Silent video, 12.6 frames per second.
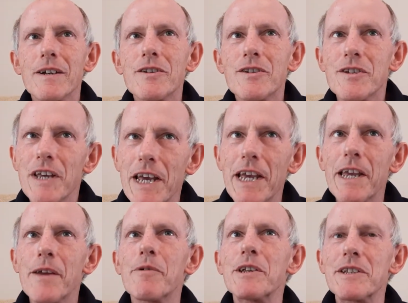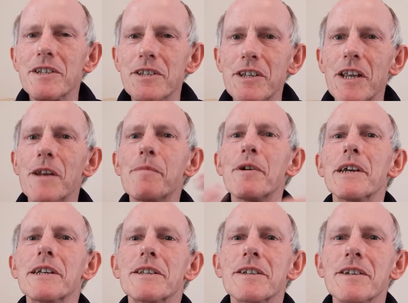Today we
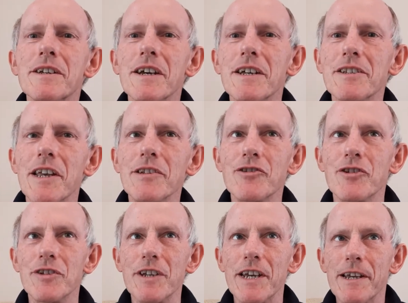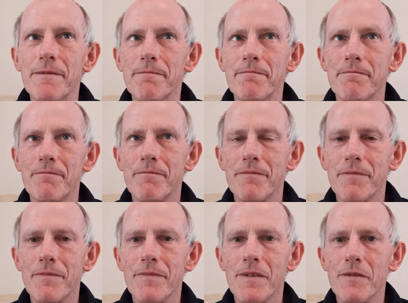celebrate Ascension Day.
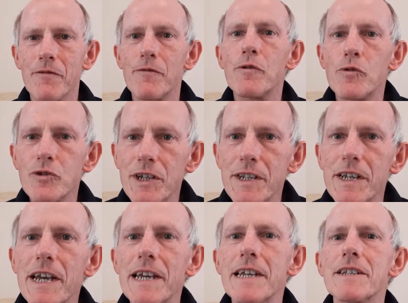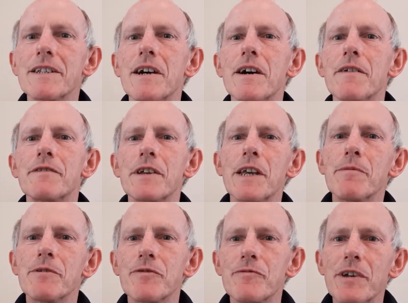Forty days after he
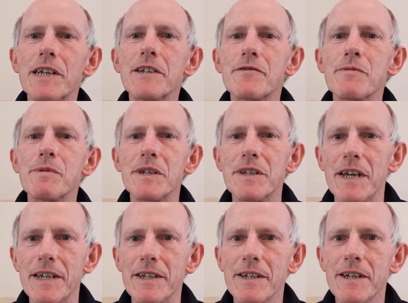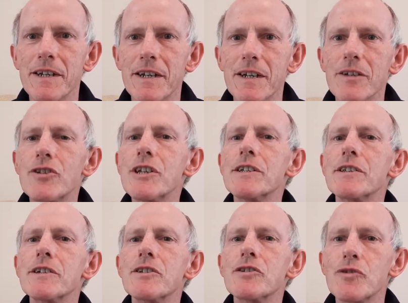was raised from the dead,
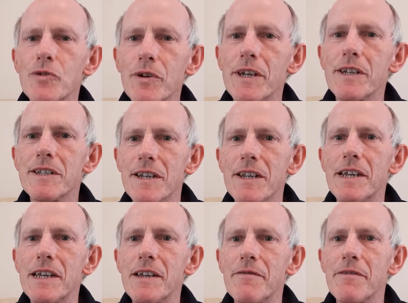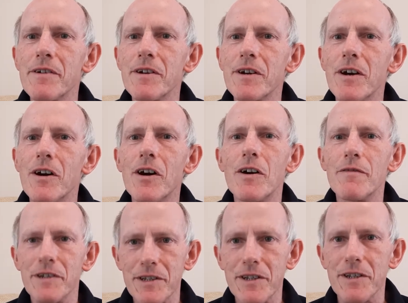Jesus took his leave of
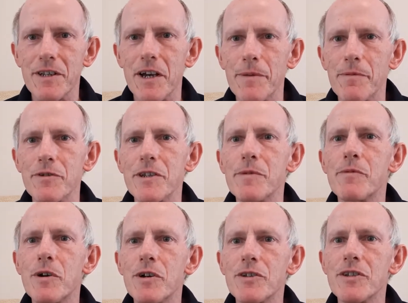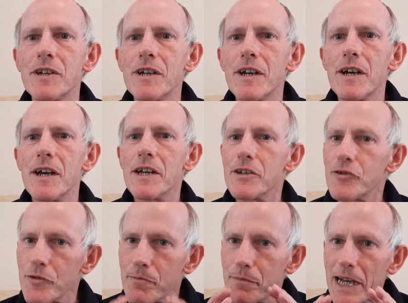his disciples. It was a
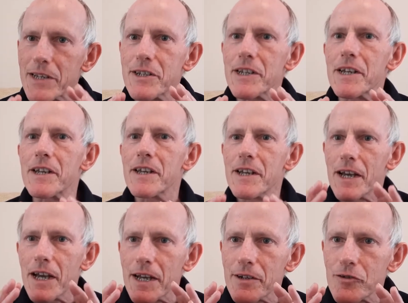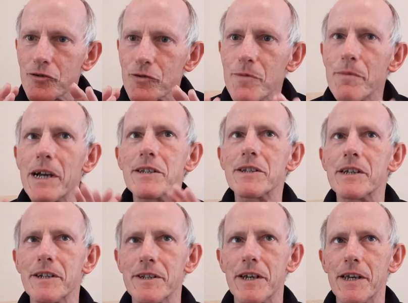dramatic and
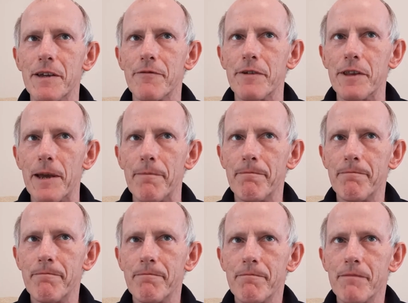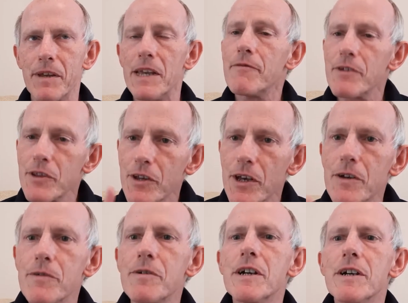traumatic day for them, even
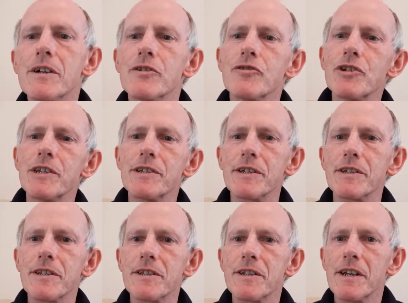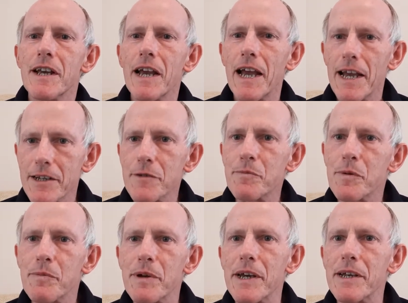though Jesus had
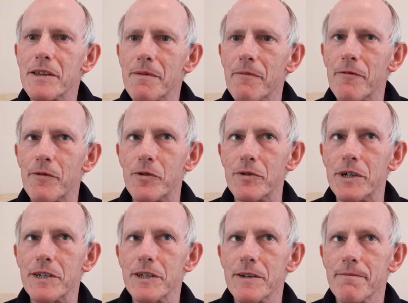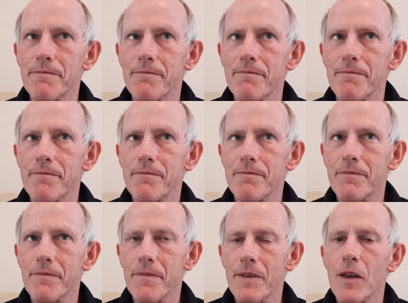prepared them for it.
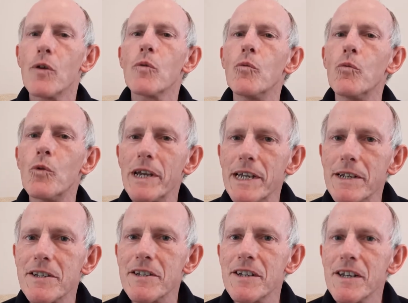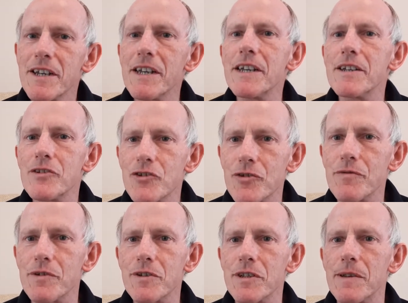Wait in
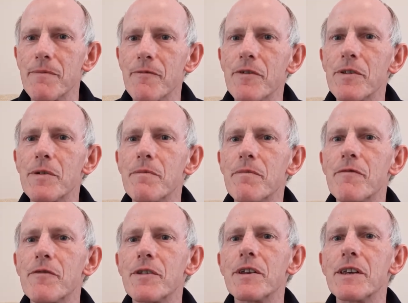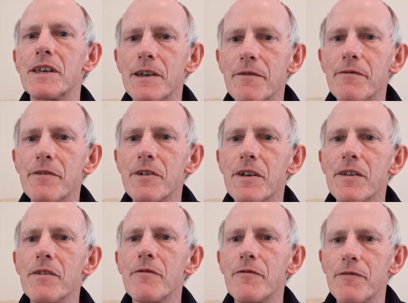Jerusalem for the, for the gift
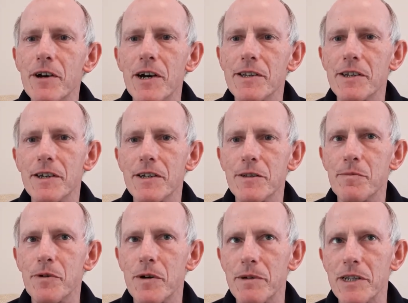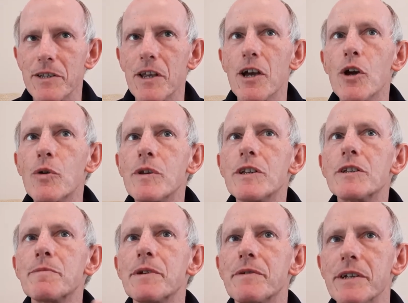the Father has promised, the Holy
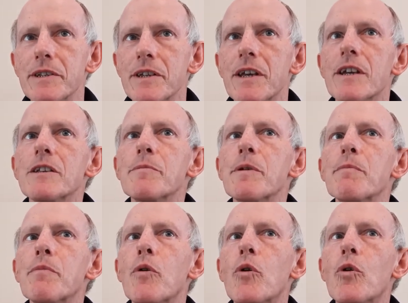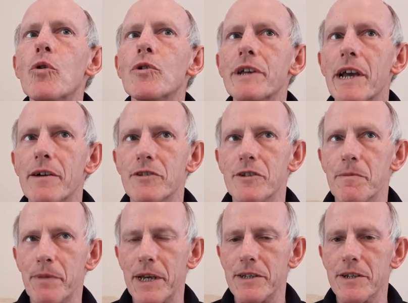Spirit to be poured out at
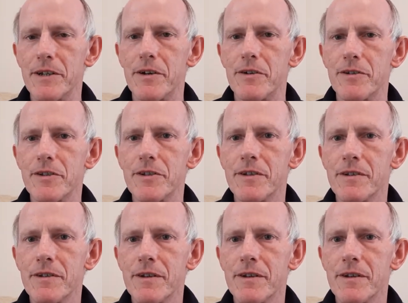Pentecost